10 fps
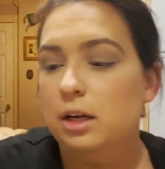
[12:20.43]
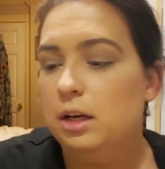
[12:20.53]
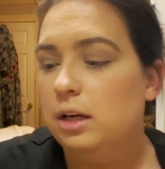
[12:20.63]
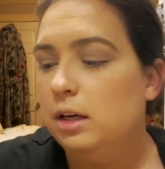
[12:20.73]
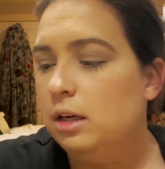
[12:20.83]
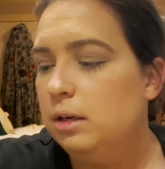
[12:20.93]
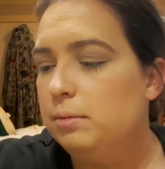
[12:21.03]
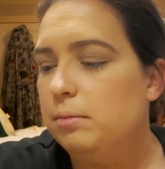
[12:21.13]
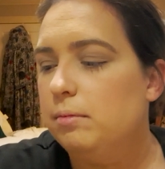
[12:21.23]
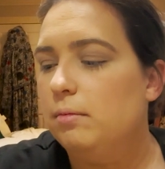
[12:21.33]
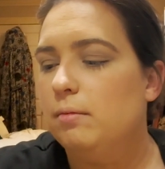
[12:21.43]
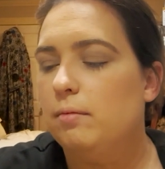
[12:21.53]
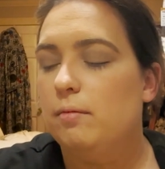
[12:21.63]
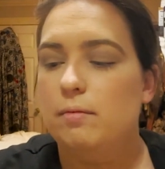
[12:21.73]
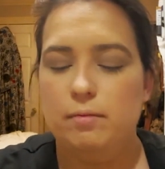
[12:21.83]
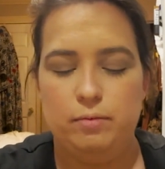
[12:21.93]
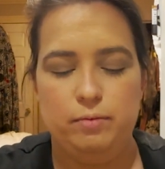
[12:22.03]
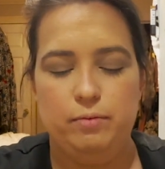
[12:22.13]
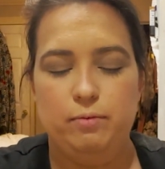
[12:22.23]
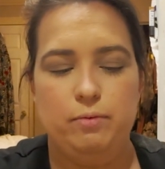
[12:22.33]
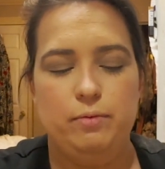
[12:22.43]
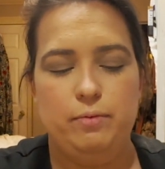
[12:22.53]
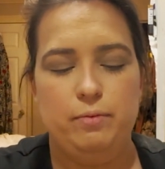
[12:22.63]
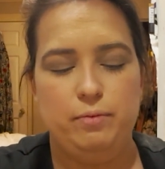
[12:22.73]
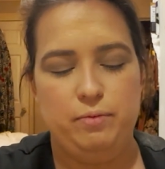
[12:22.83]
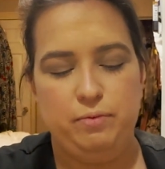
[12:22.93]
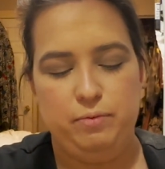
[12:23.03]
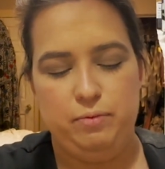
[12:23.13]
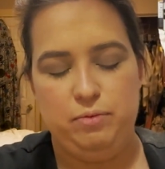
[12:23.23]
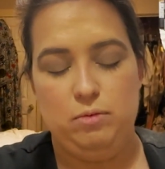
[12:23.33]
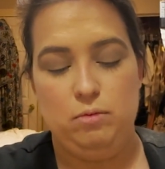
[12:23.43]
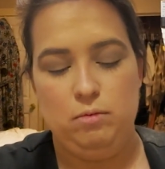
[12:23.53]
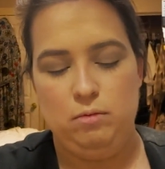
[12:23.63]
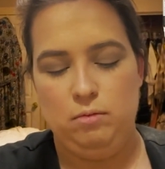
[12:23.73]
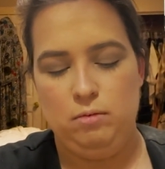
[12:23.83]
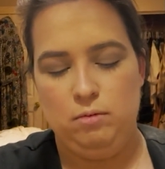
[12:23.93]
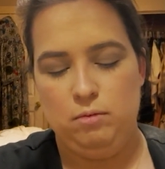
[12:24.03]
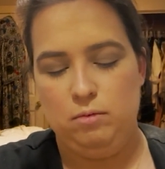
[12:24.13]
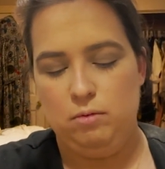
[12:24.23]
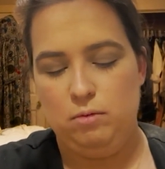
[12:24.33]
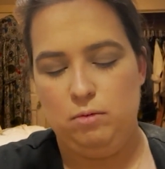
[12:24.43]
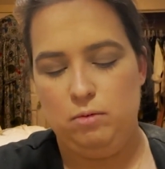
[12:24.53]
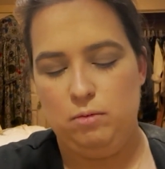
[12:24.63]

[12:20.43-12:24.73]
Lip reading: (silence)